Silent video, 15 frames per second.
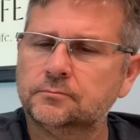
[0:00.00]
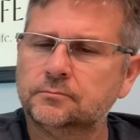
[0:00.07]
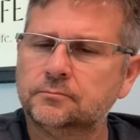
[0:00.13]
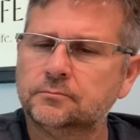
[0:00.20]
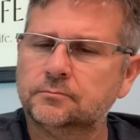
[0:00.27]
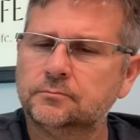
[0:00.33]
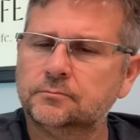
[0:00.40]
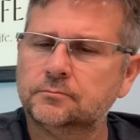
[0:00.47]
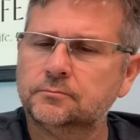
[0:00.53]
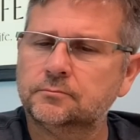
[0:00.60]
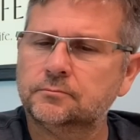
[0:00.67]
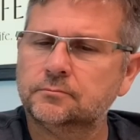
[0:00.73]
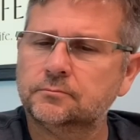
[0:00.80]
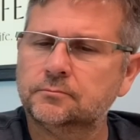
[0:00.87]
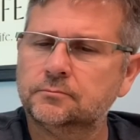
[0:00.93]

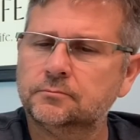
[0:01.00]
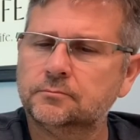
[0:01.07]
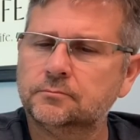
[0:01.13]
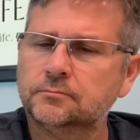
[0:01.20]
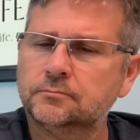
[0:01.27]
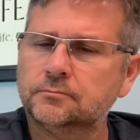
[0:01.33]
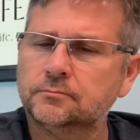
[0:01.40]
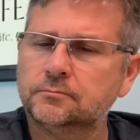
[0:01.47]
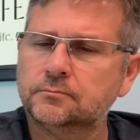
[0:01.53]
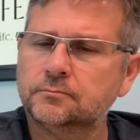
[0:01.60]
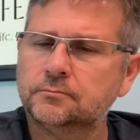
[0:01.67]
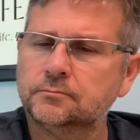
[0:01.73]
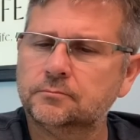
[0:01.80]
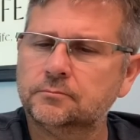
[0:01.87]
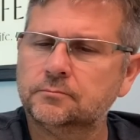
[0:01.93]

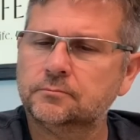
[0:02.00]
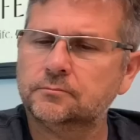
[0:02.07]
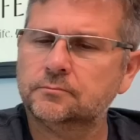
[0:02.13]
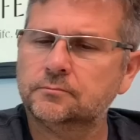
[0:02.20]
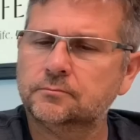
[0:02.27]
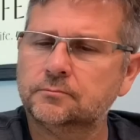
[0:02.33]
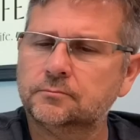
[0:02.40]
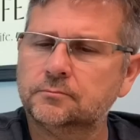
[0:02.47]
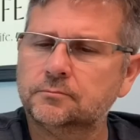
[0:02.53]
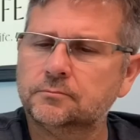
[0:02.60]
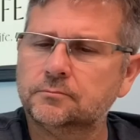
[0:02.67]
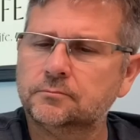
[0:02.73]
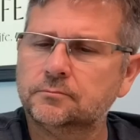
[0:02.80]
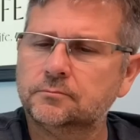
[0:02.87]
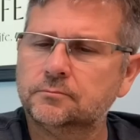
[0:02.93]

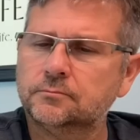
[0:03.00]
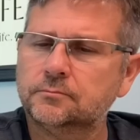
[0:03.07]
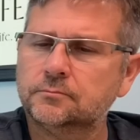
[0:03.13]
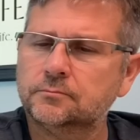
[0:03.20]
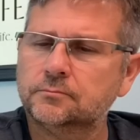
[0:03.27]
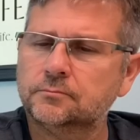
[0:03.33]
[no speech]